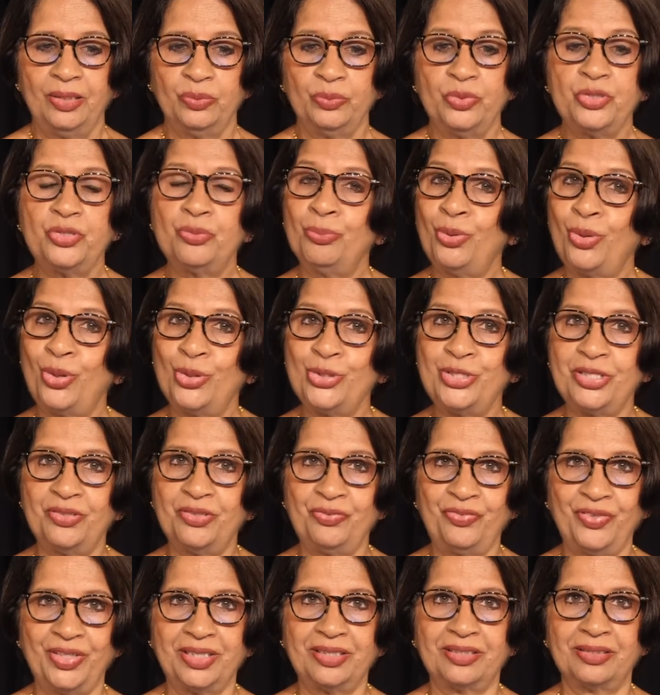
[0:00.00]
was more
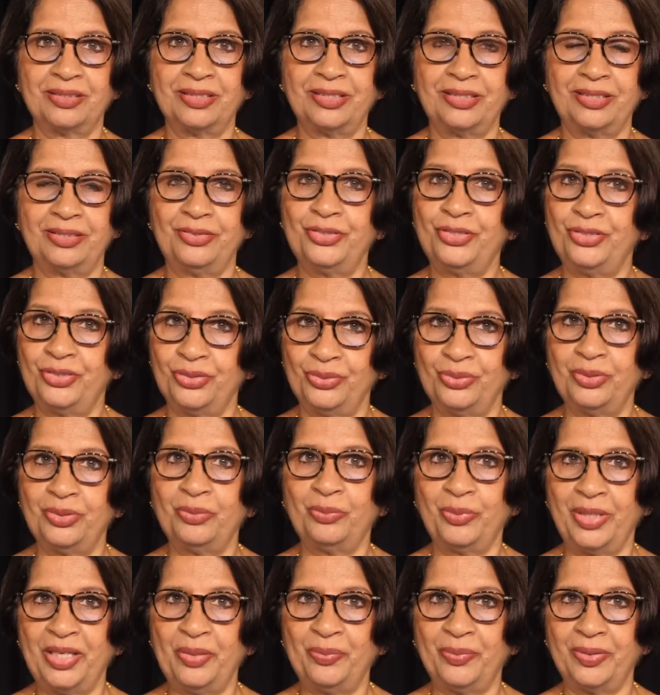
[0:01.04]
difficult to do
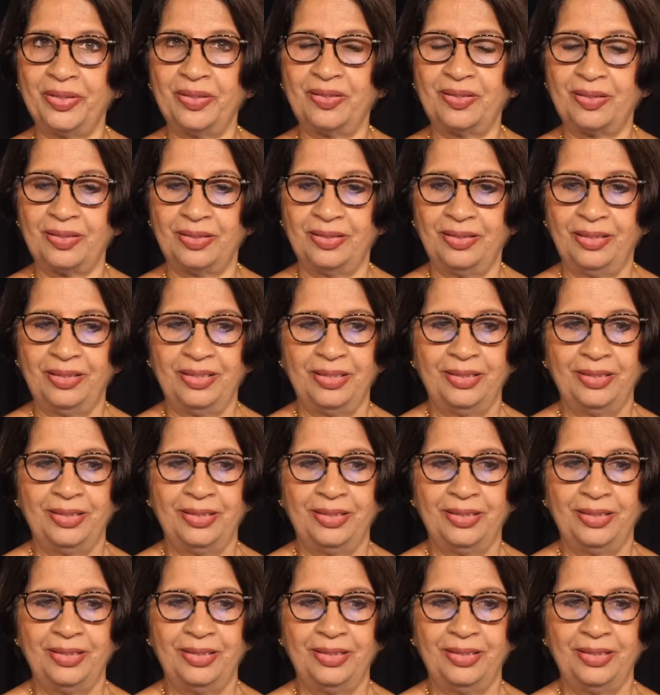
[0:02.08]
away with.